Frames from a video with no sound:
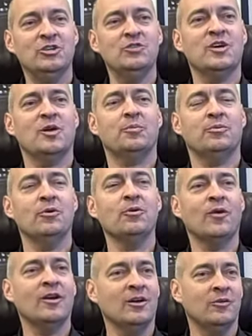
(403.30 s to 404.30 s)
you've got a
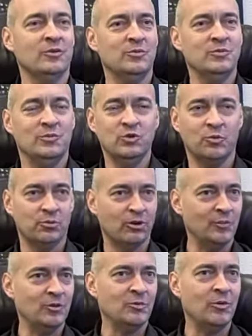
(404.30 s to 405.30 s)
program, we do a
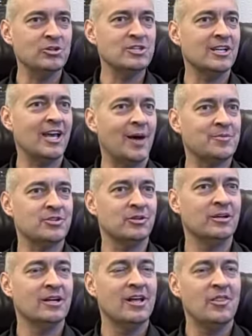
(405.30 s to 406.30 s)
program with motion
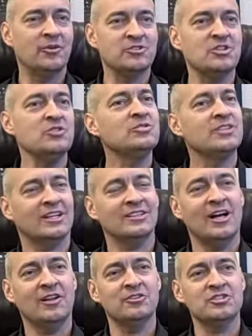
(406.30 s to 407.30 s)
capture. There's a new
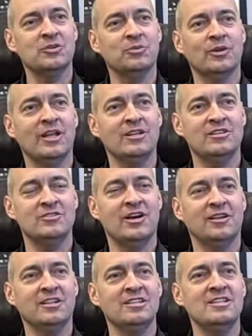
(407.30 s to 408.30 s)
technology related to
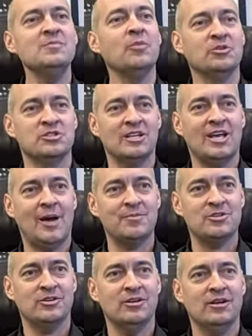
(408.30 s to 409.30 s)
LED motion
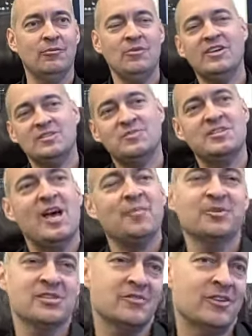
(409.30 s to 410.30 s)
capture. We've got some
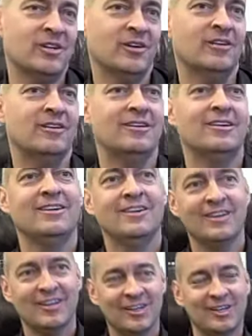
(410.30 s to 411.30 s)
samples of it here.
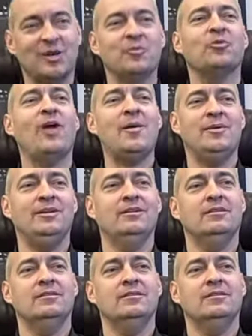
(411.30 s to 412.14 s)
Come grab it.